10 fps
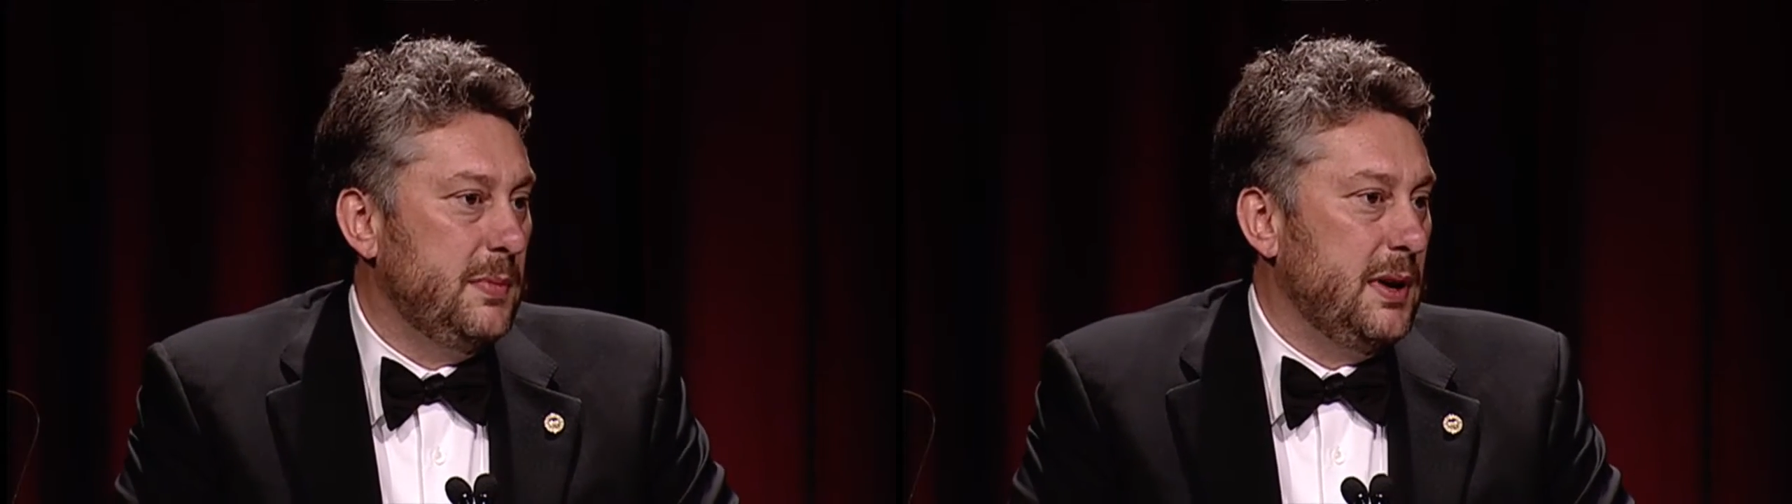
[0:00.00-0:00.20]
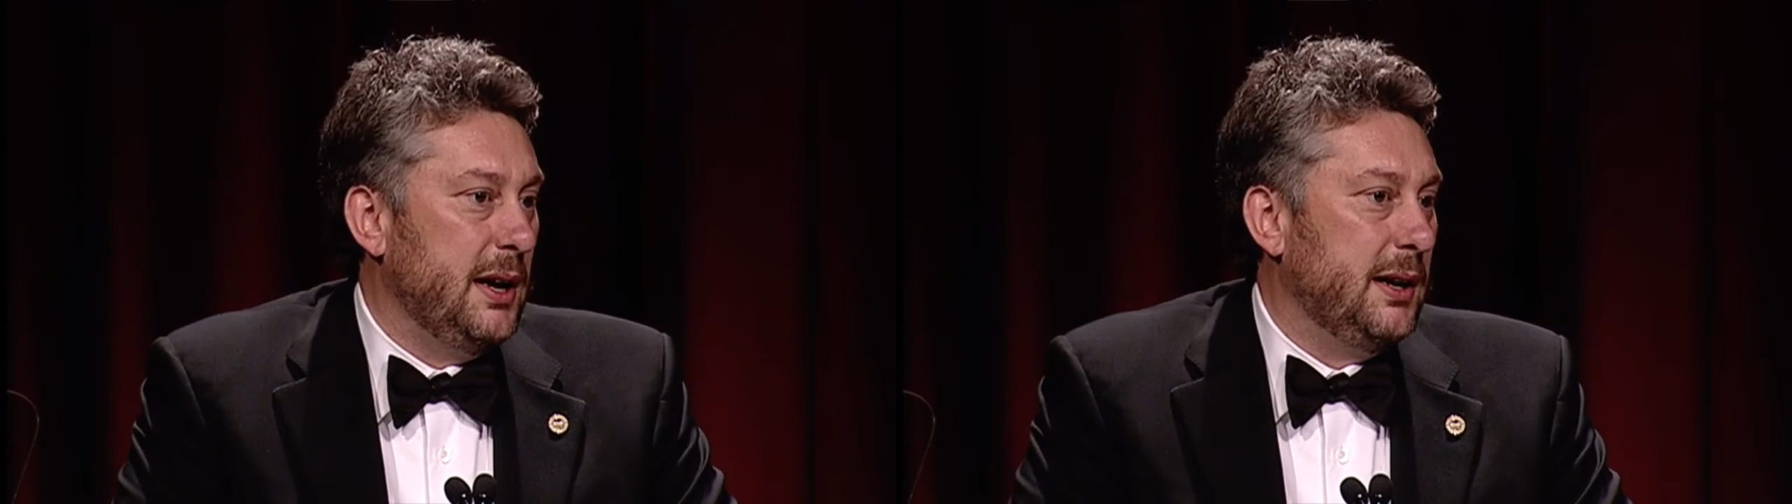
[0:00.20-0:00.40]

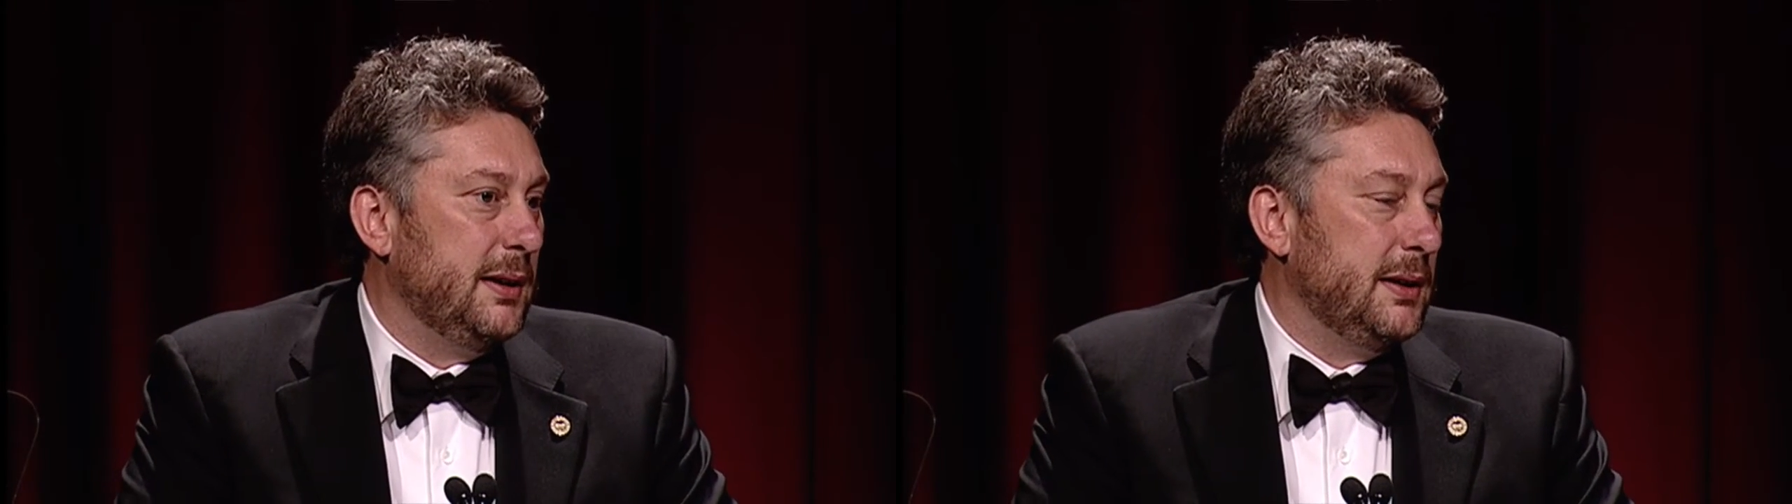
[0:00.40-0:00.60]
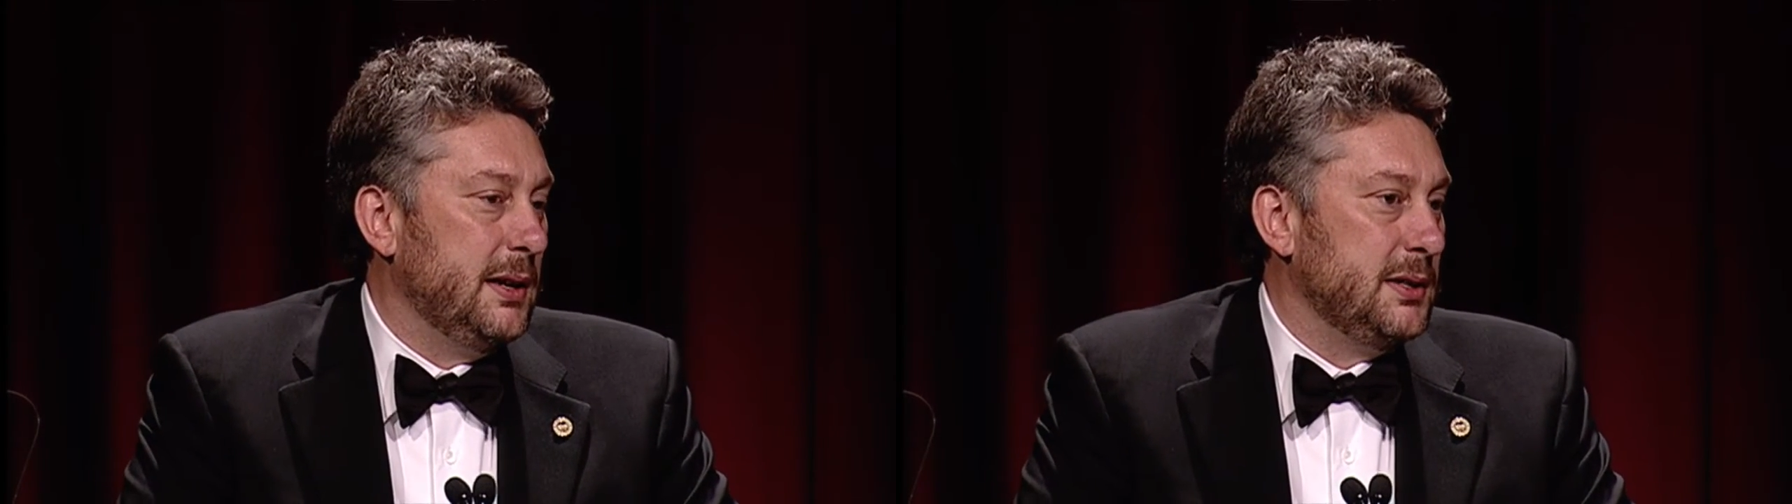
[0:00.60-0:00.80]

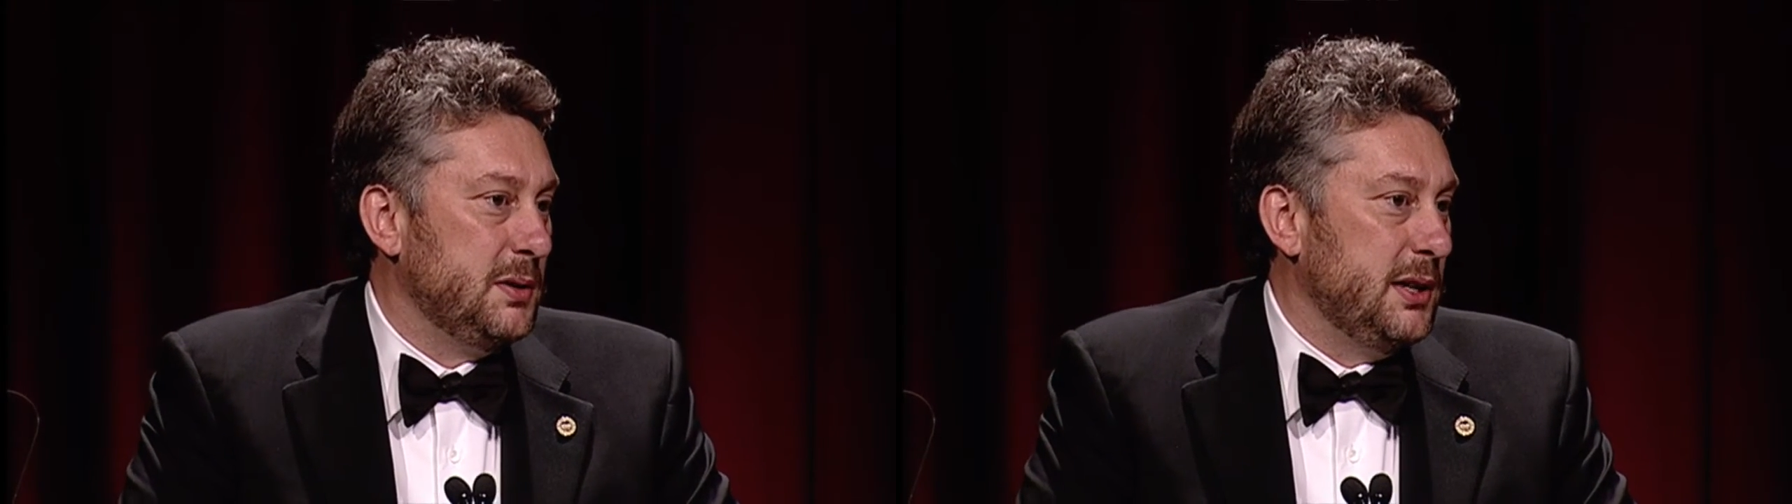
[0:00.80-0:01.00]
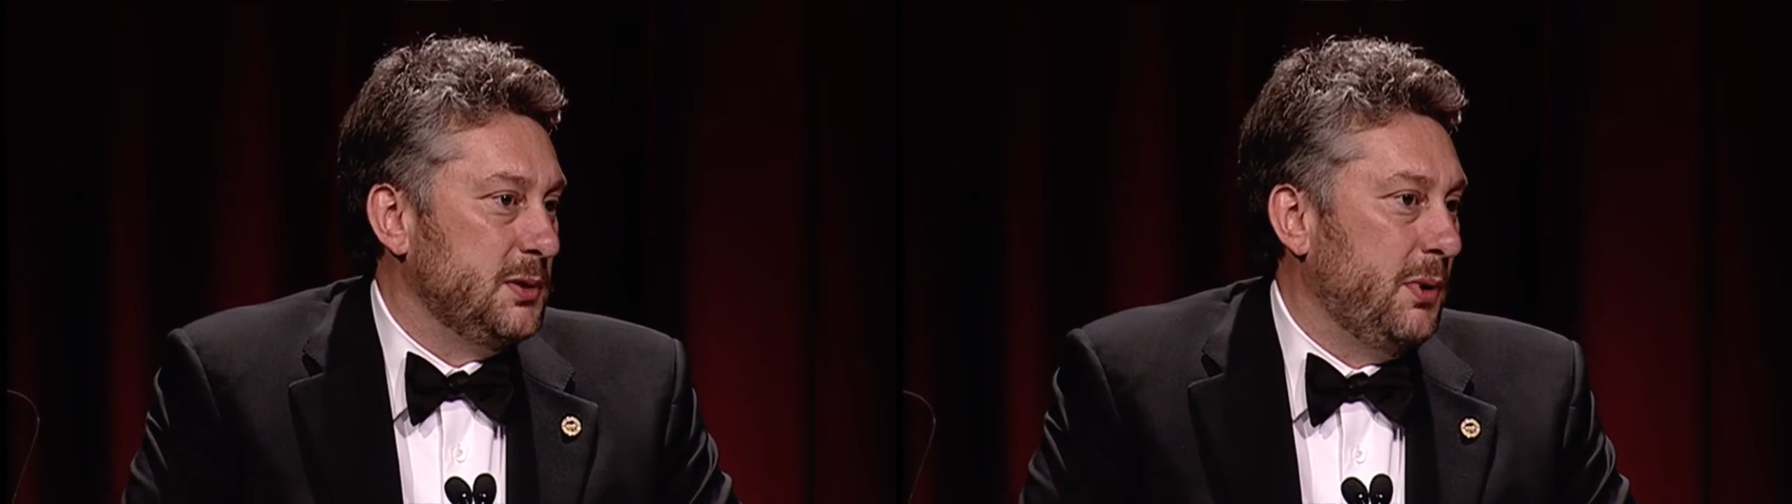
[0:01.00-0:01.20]

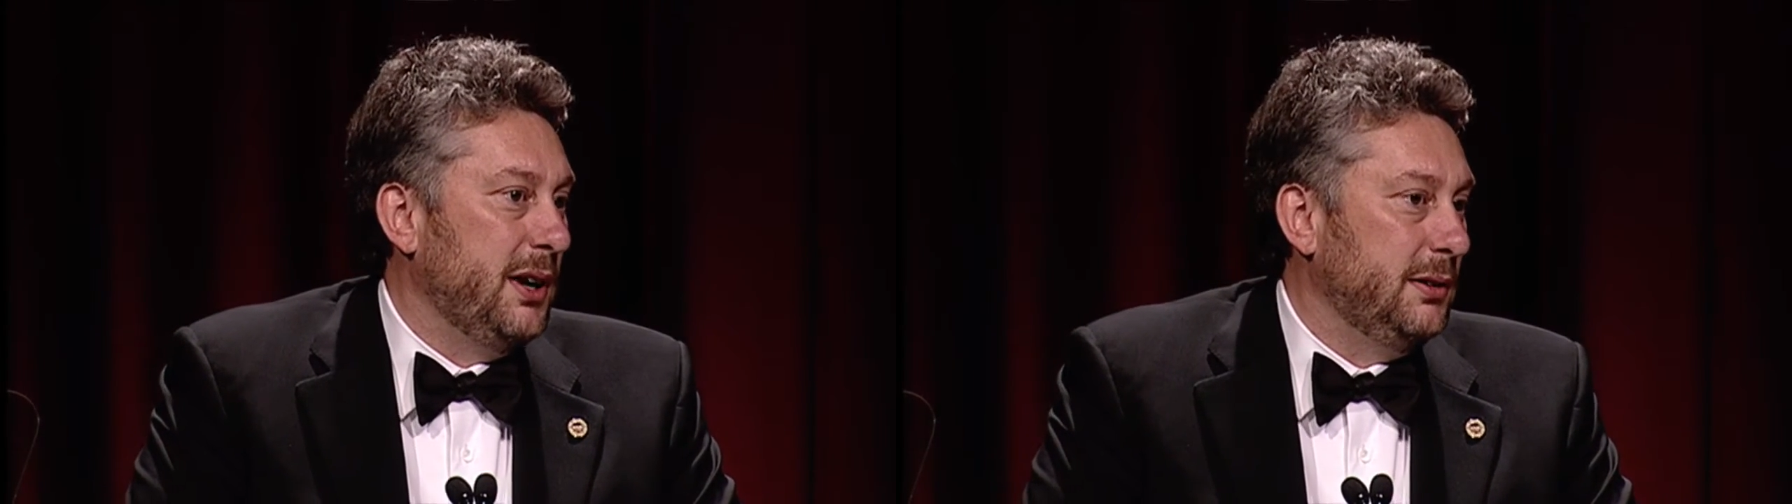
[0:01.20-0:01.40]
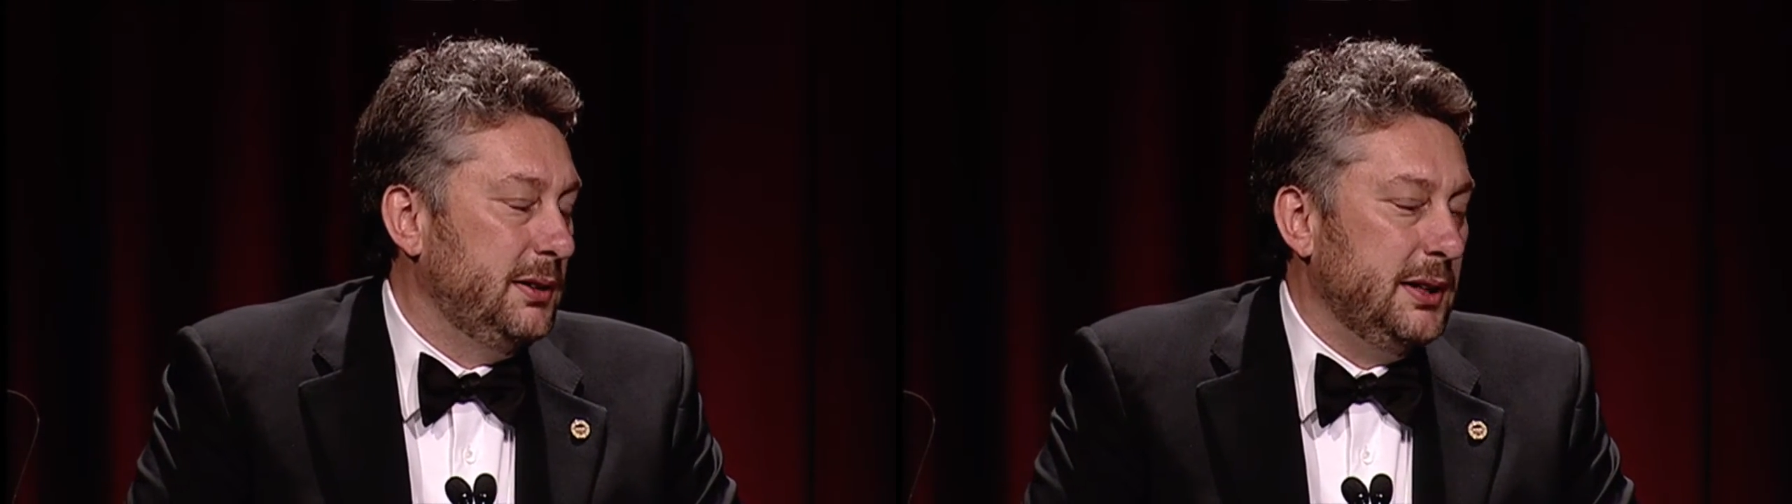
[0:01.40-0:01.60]
as
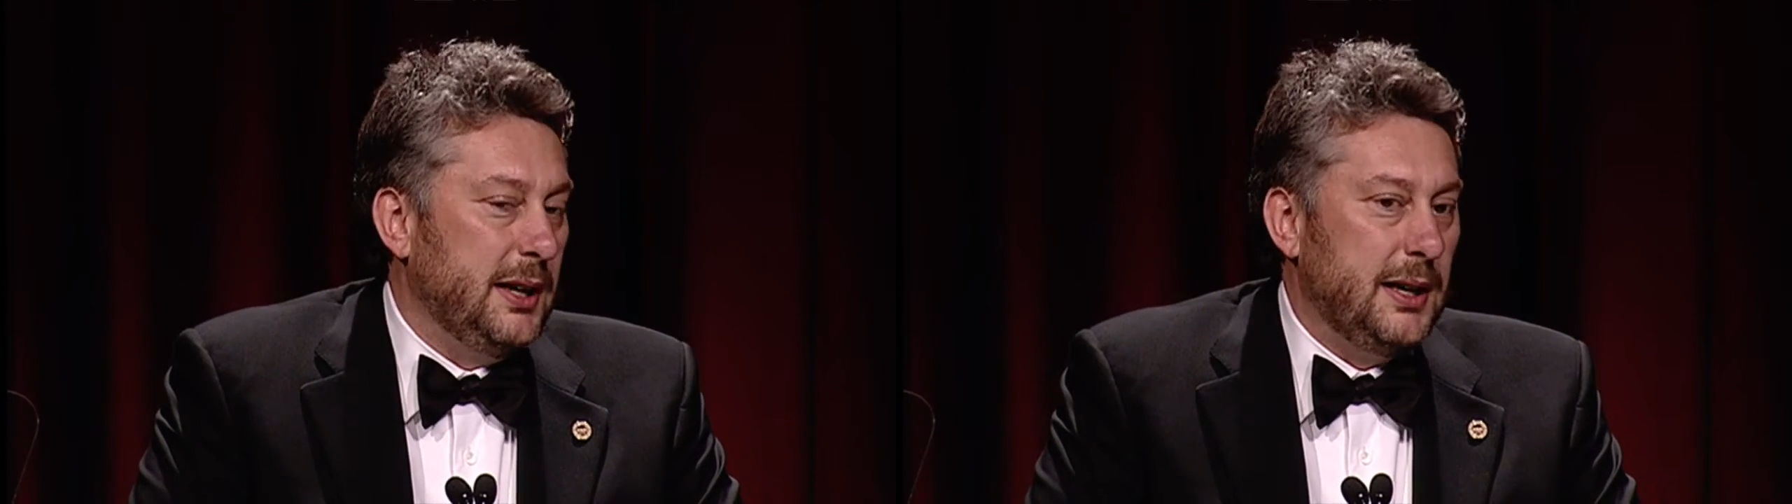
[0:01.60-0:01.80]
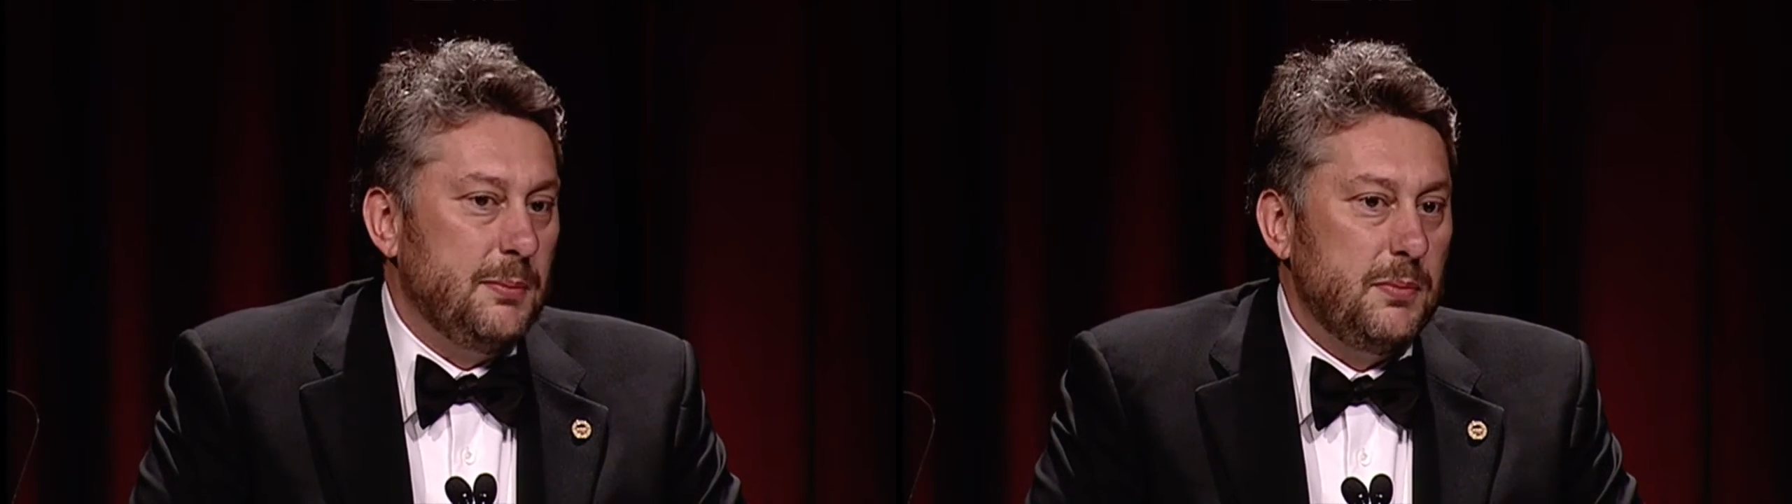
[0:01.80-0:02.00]

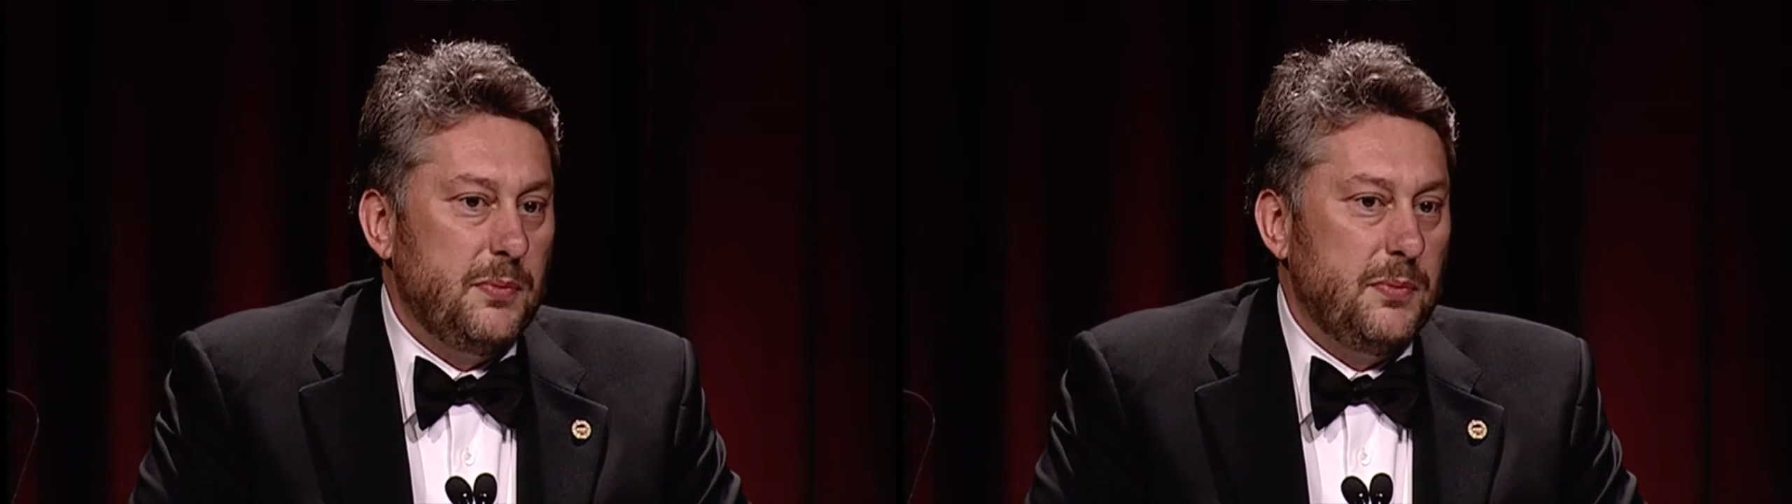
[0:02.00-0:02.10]
well,